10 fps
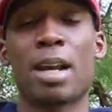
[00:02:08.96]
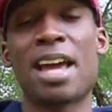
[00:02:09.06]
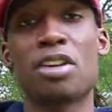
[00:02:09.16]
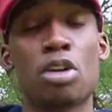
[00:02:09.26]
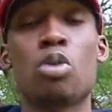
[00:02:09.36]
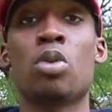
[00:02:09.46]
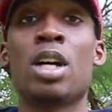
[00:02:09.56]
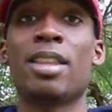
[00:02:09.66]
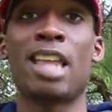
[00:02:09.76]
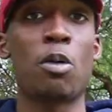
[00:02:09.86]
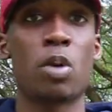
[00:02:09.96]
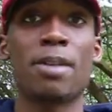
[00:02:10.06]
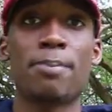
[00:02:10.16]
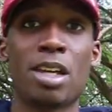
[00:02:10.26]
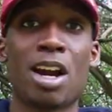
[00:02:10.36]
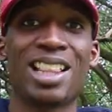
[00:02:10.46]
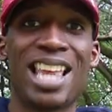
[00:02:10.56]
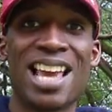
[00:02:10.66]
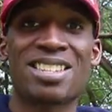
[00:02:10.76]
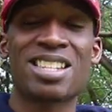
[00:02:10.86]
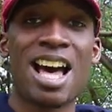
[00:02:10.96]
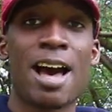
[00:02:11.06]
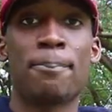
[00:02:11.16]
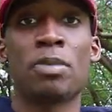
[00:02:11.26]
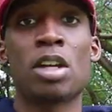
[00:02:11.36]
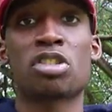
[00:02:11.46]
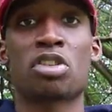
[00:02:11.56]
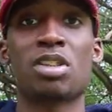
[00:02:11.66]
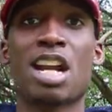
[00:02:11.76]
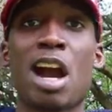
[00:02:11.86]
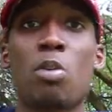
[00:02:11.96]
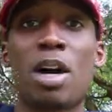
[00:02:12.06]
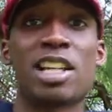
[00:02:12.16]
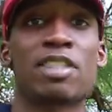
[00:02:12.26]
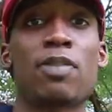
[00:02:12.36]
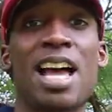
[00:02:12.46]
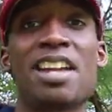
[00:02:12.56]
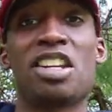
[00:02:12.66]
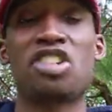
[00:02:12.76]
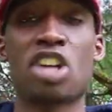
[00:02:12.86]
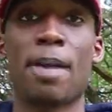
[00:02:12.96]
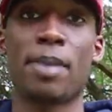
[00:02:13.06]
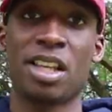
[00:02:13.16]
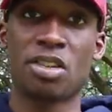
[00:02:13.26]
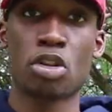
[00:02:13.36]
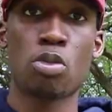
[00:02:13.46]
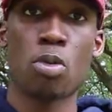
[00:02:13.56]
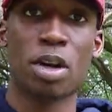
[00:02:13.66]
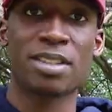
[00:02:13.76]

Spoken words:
But I knew that wouldn't be our last time. So there I was flying to Germany 2 more